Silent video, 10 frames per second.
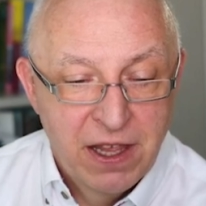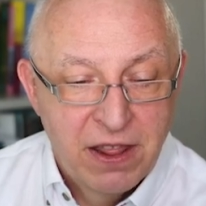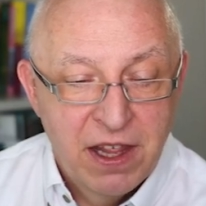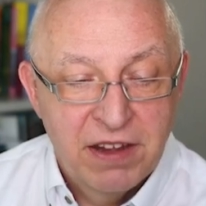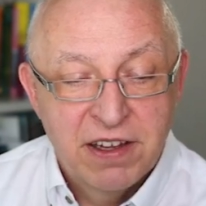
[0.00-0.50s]

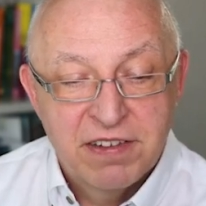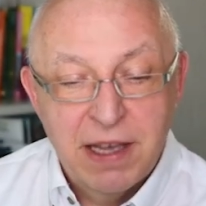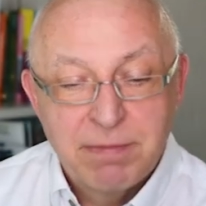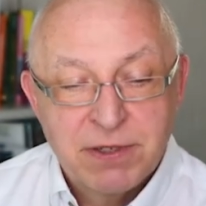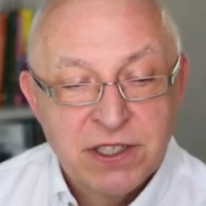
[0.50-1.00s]
There's an
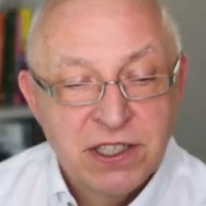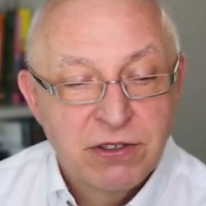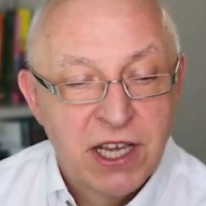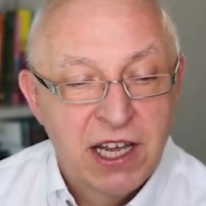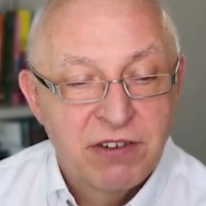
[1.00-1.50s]
exception. You
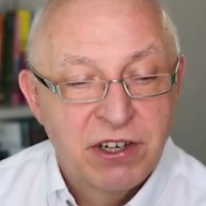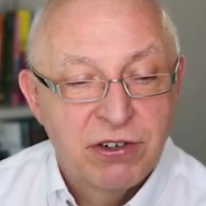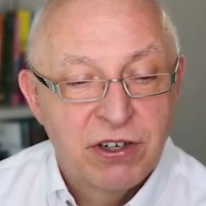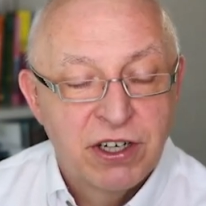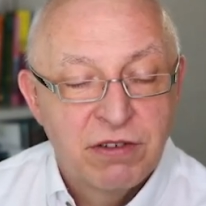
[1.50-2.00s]
can
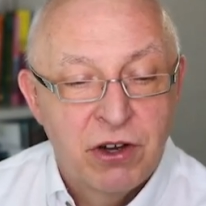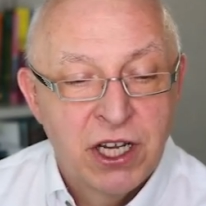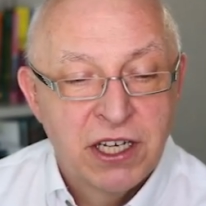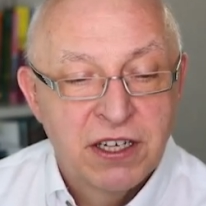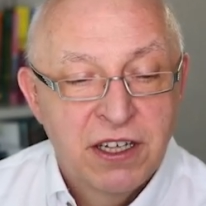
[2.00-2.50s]
return a
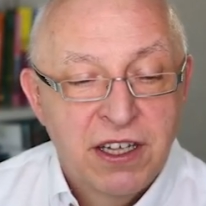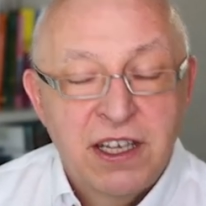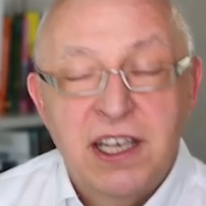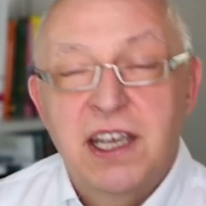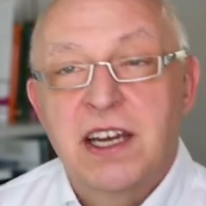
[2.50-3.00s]
void
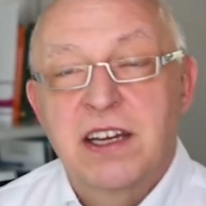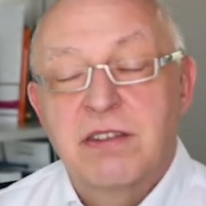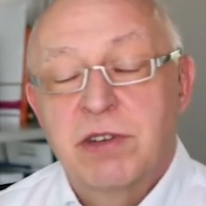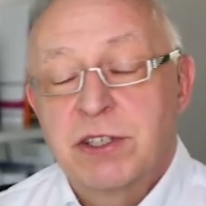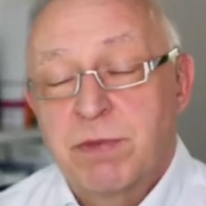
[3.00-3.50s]
here,
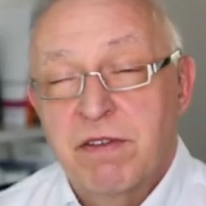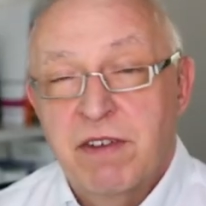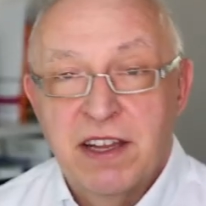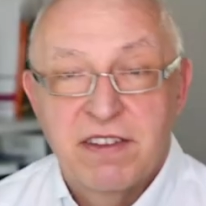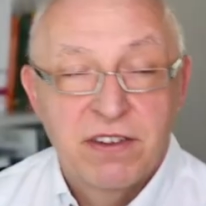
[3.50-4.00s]
which
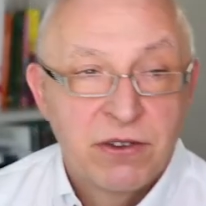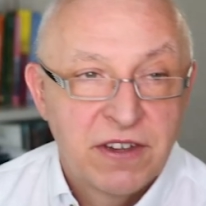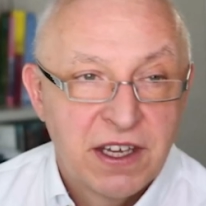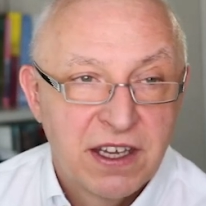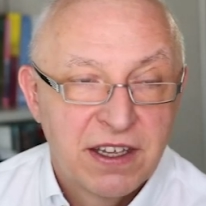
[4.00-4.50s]
prevents
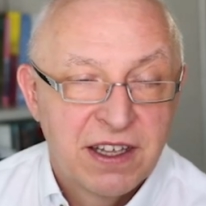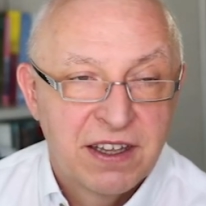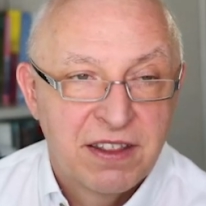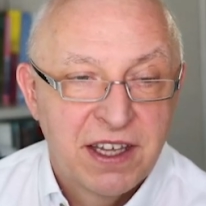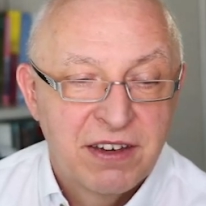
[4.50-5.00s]
using
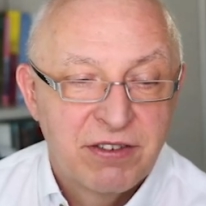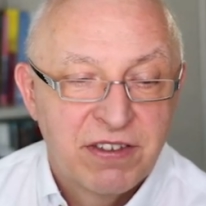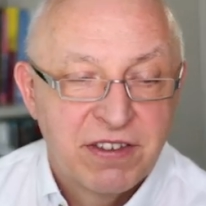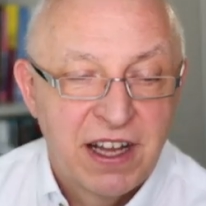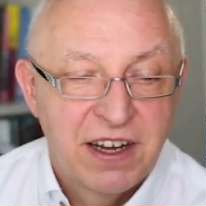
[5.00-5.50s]
the
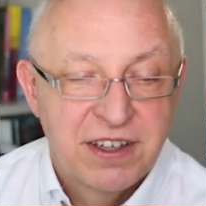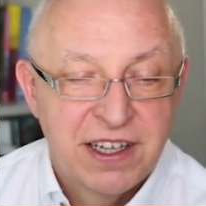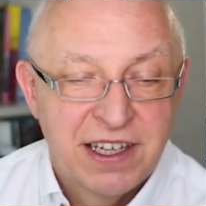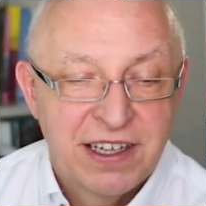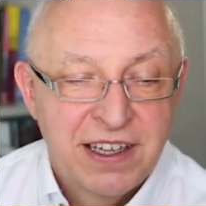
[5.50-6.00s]
result.
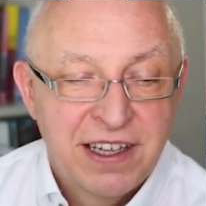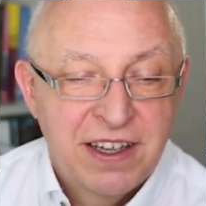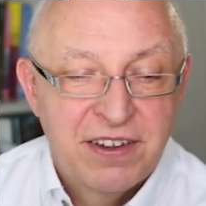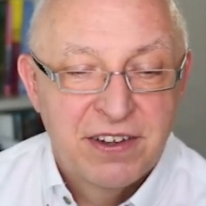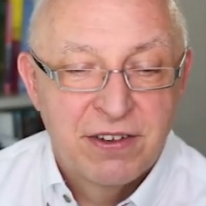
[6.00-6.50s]

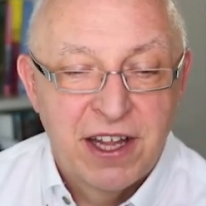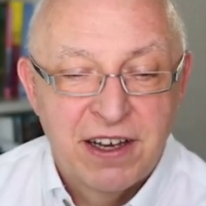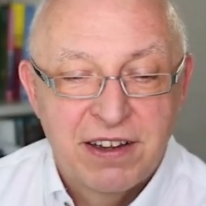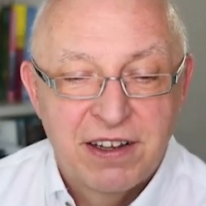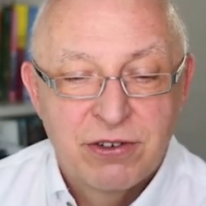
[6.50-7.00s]
So
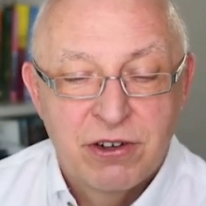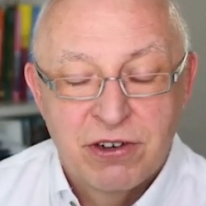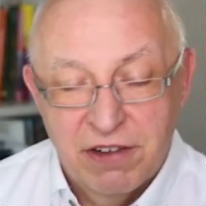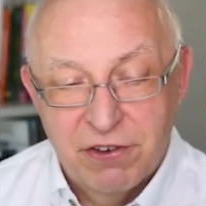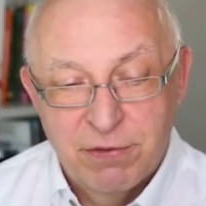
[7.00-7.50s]
then you
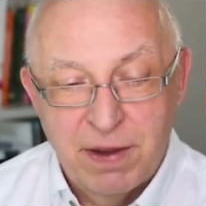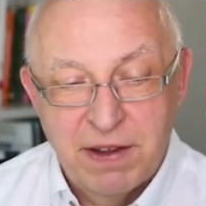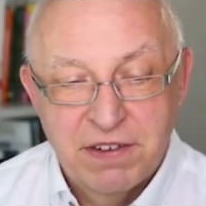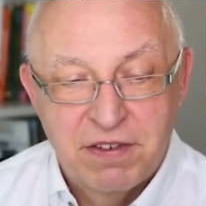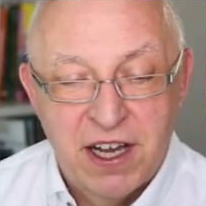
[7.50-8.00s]
don't have to
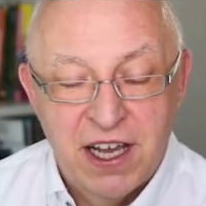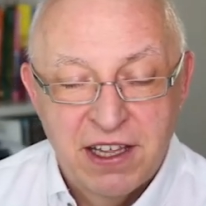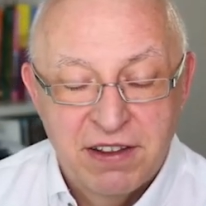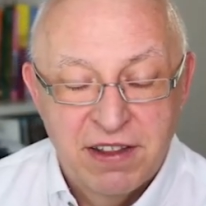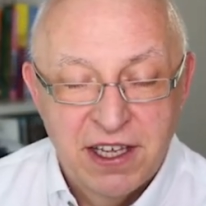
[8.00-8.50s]

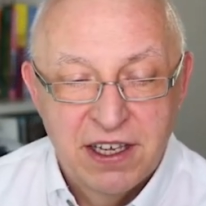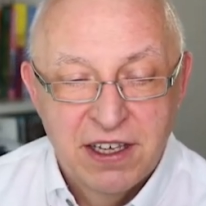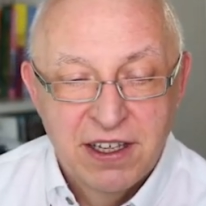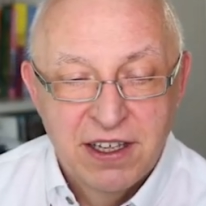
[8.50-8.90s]
specify the